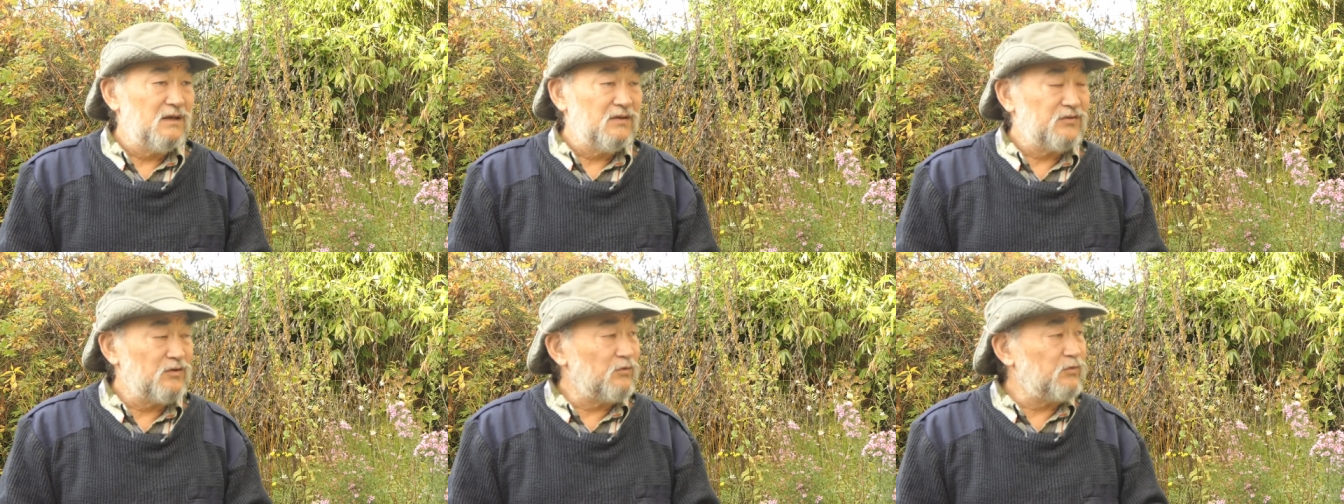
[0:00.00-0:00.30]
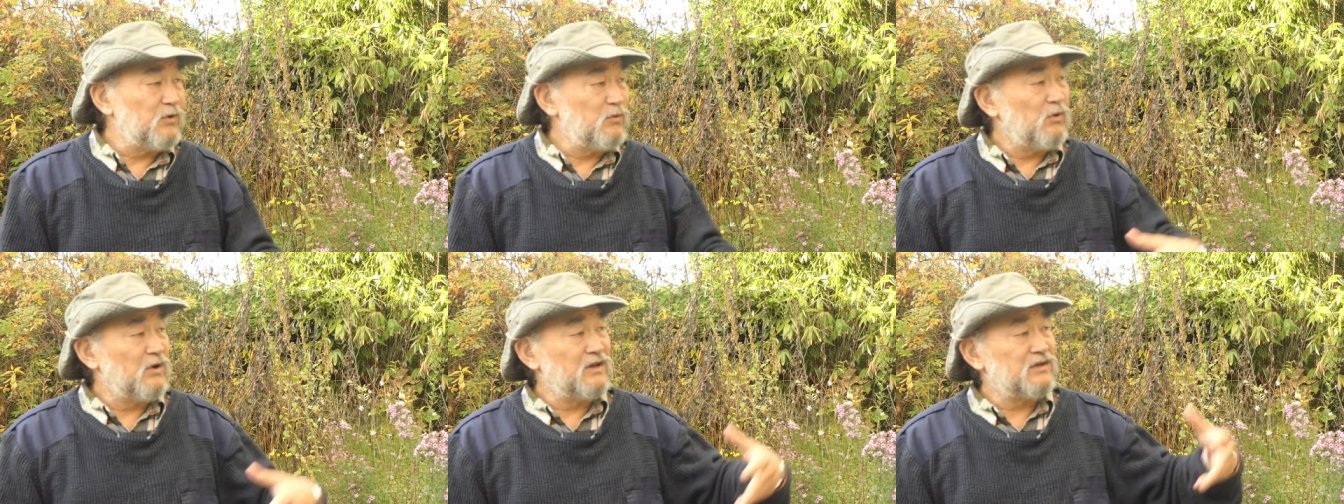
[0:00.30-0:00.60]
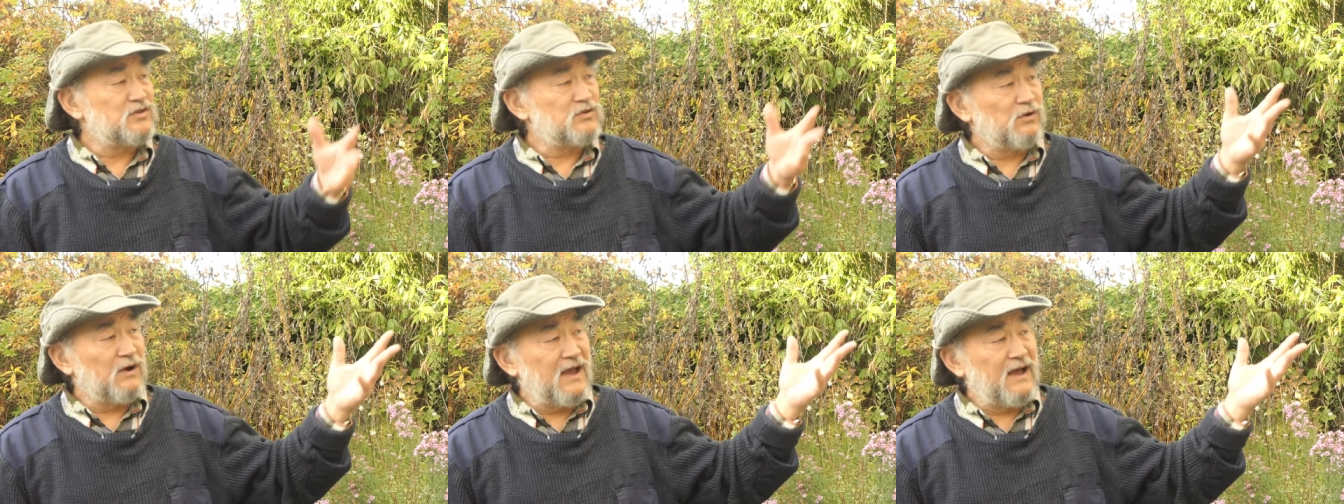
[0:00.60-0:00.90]
So if we want
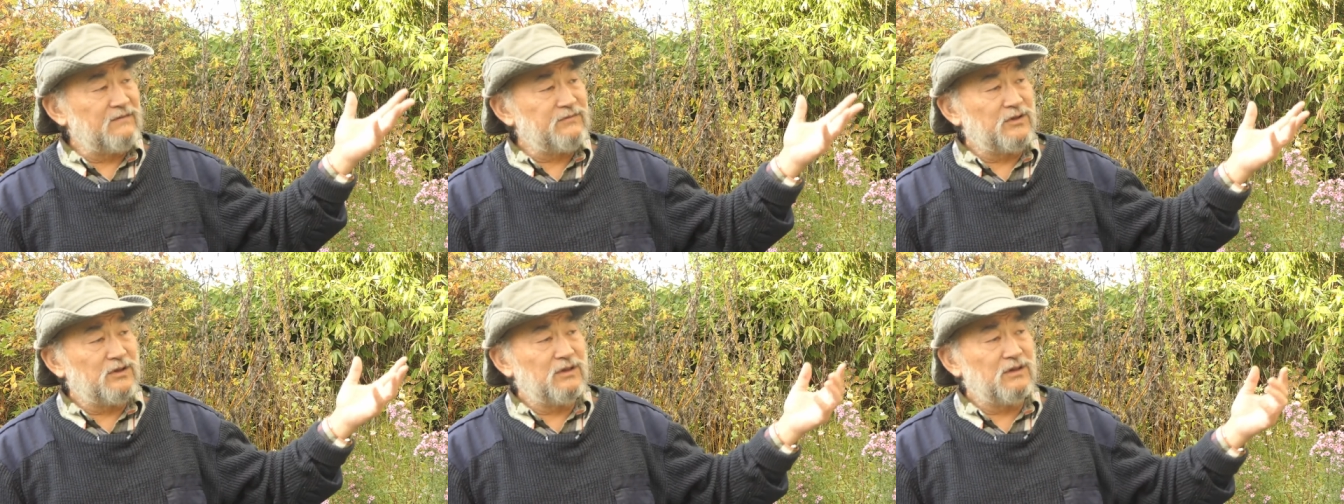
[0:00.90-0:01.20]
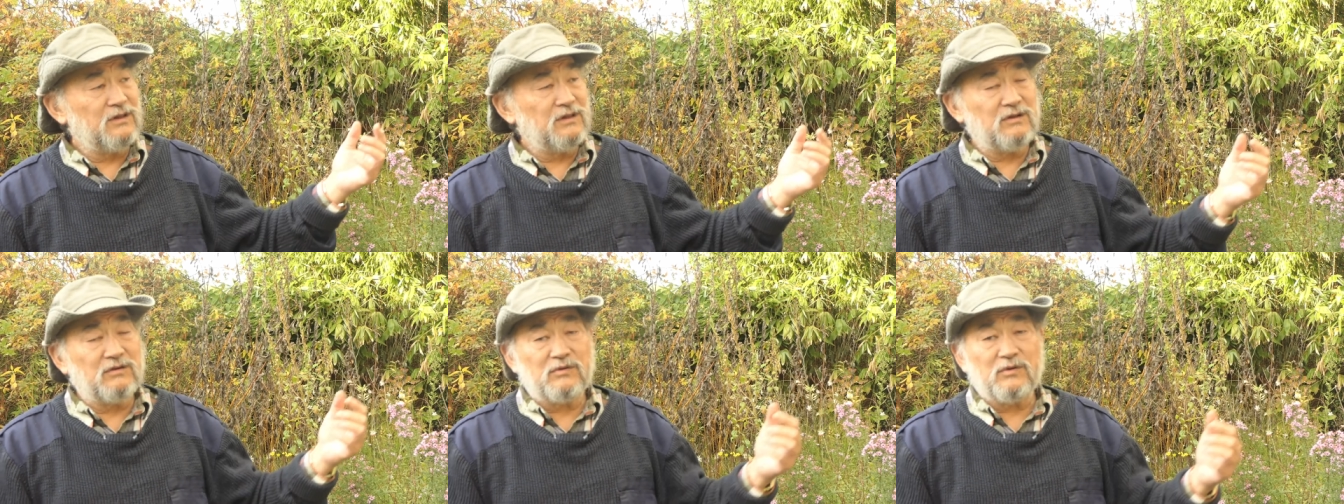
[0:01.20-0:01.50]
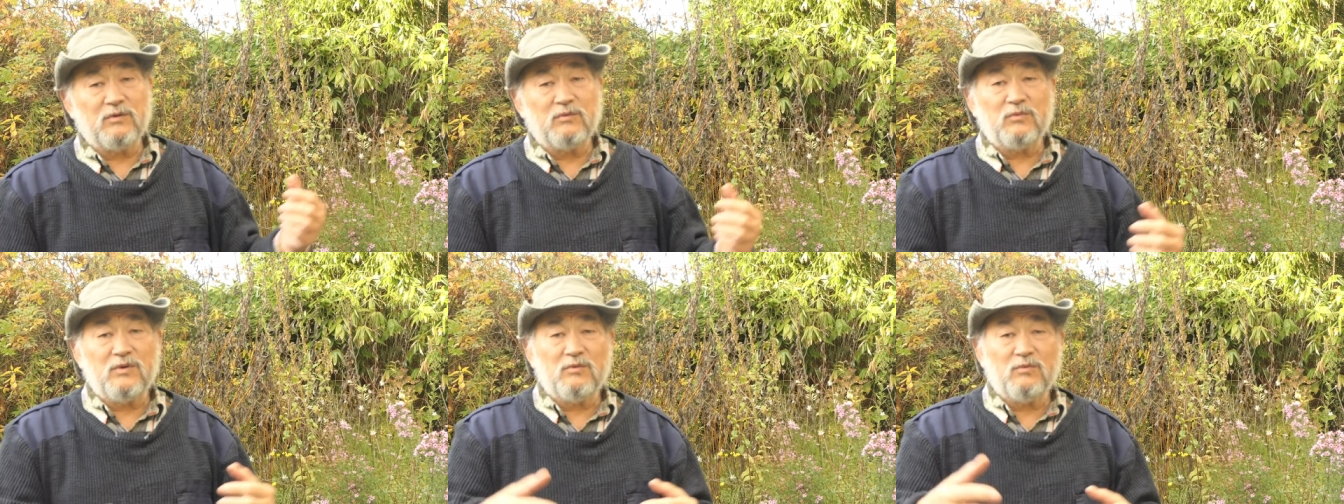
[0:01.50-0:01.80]
to travel
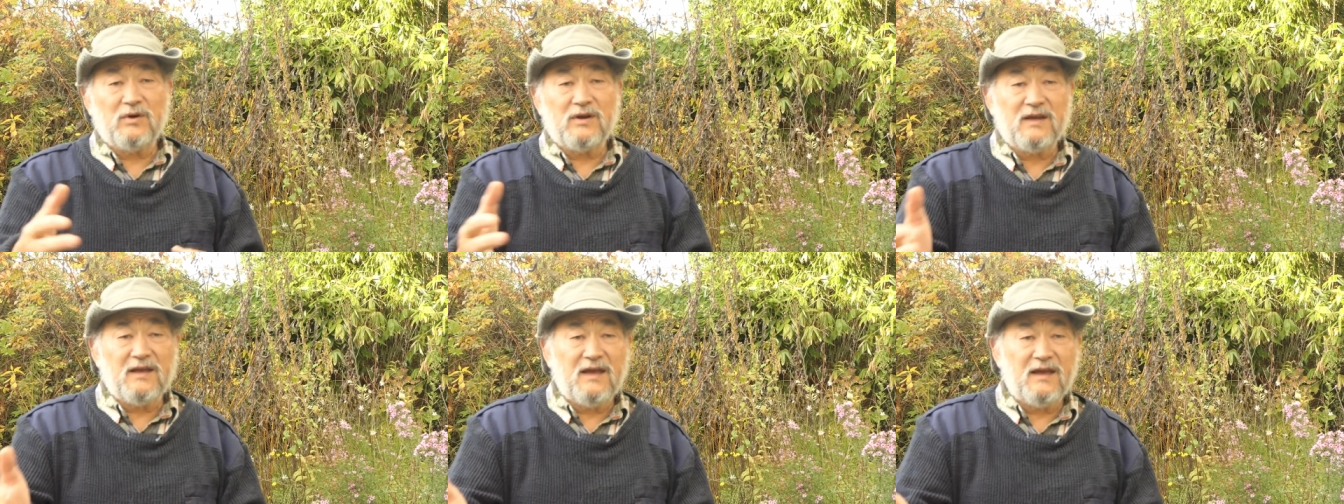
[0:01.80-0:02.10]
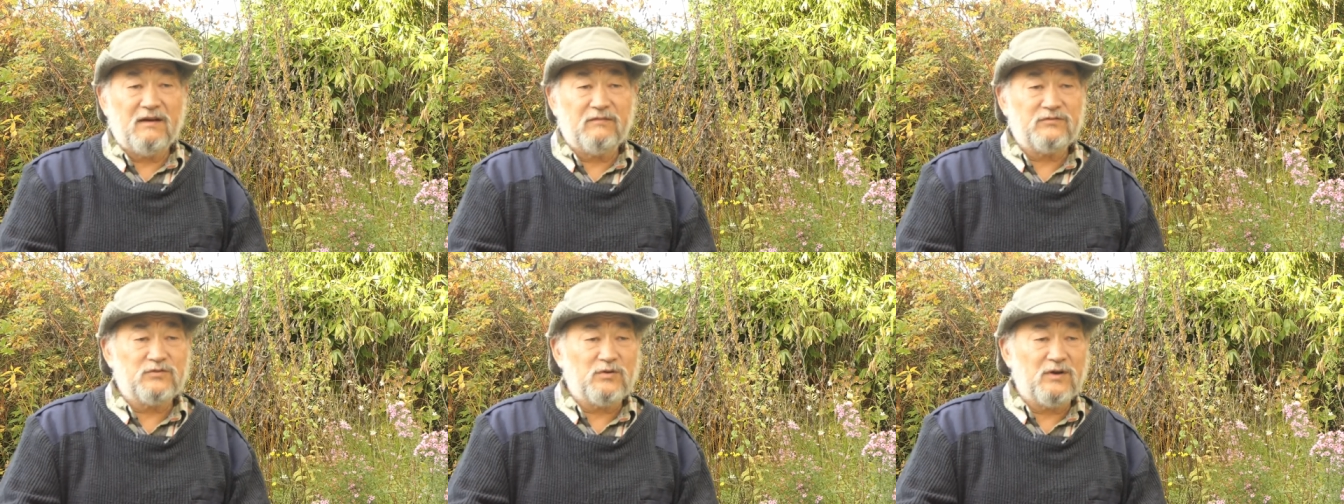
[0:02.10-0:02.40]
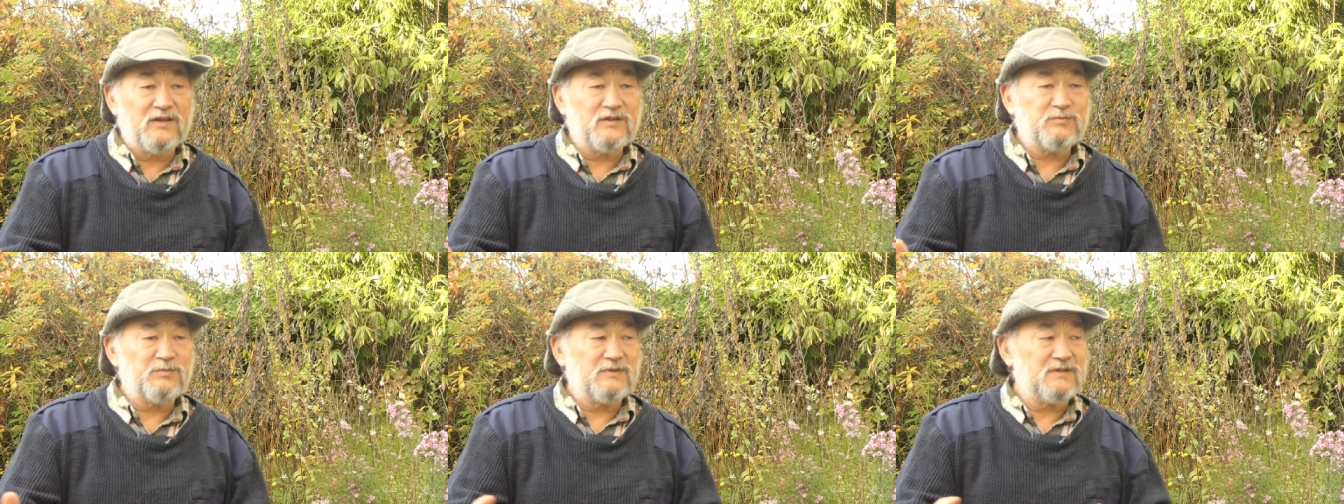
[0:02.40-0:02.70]
or we want to have
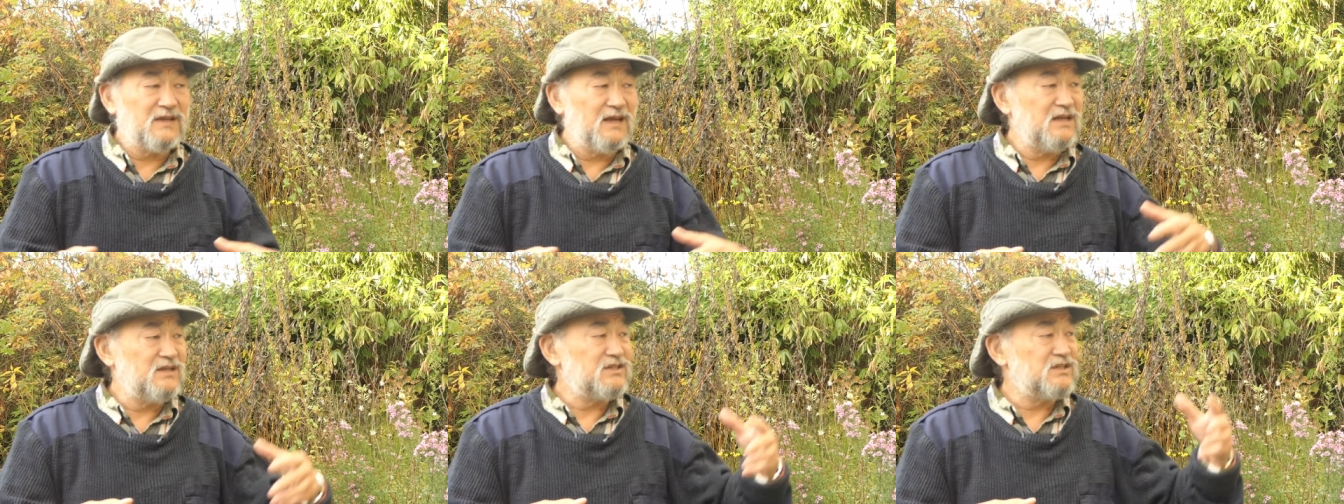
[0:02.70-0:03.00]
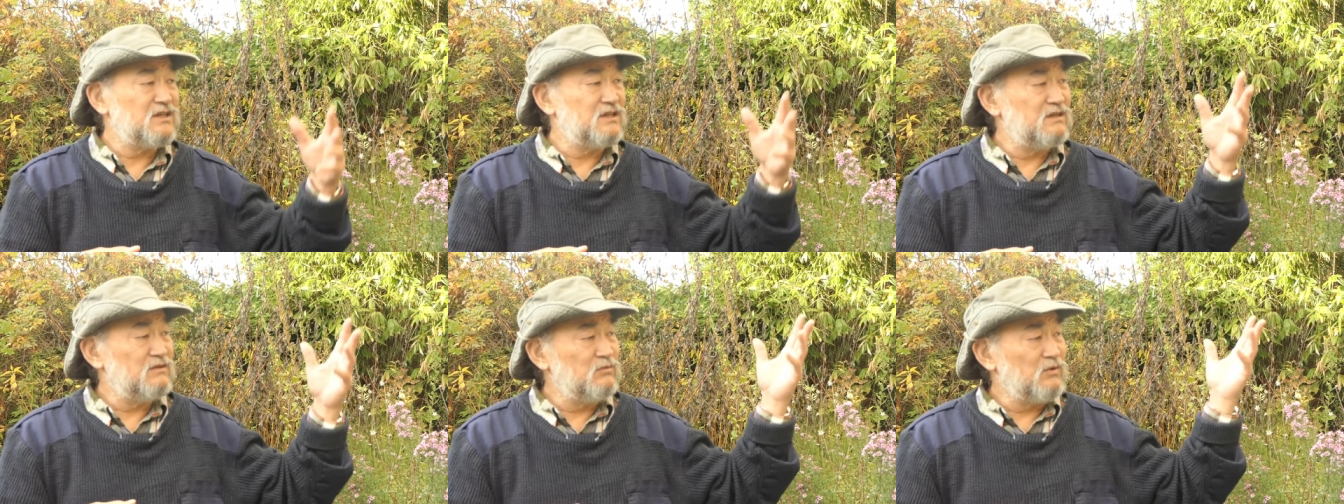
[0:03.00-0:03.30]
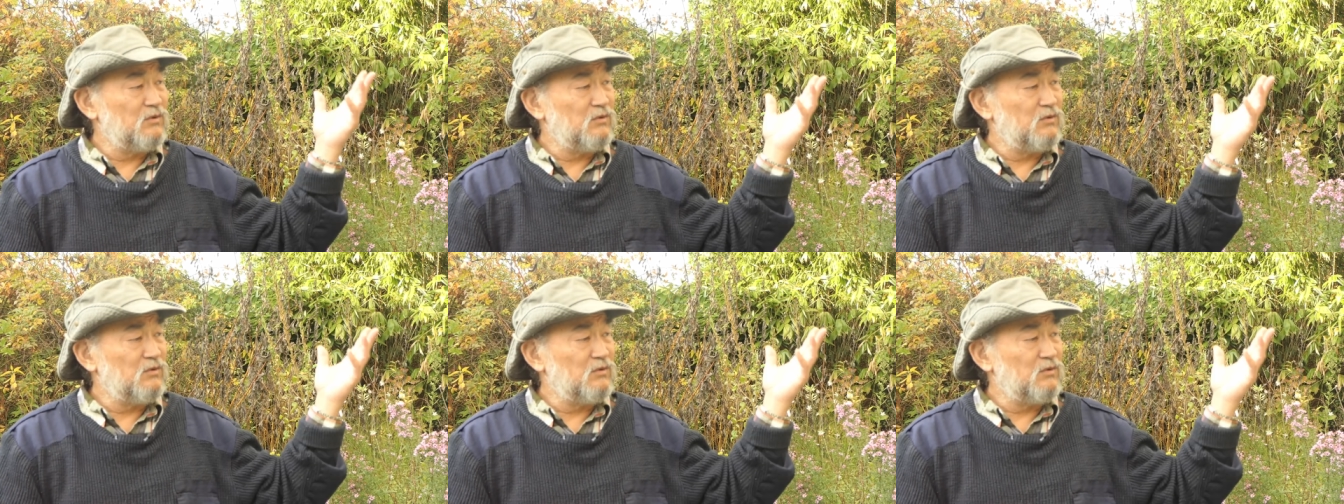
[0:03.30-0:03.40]
transportation,